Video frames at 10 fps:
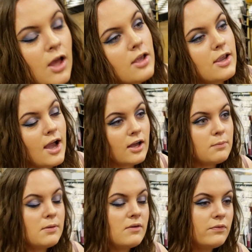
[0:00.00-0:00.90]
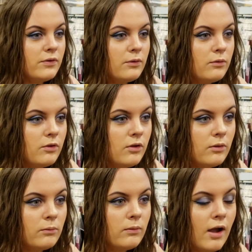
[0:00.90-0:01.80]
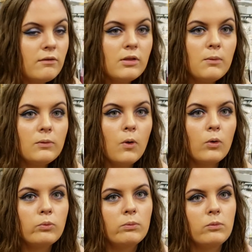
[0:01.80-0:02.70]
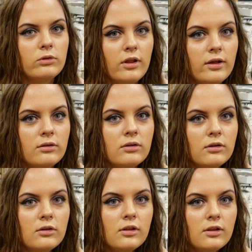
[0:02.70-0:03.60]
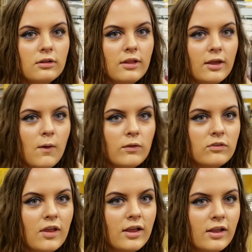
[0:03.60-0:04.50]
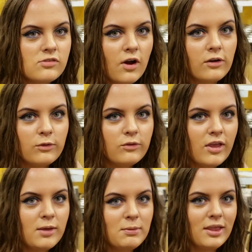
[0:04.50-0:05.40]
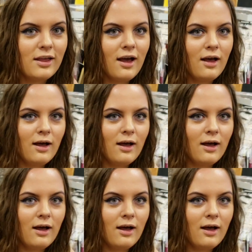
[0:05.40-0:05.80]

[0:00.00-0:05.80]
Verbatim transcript: Yeah, I could be a fear too. I really want to hold one one day. Mm. Like go outside, catch a garden snake. Don't say that.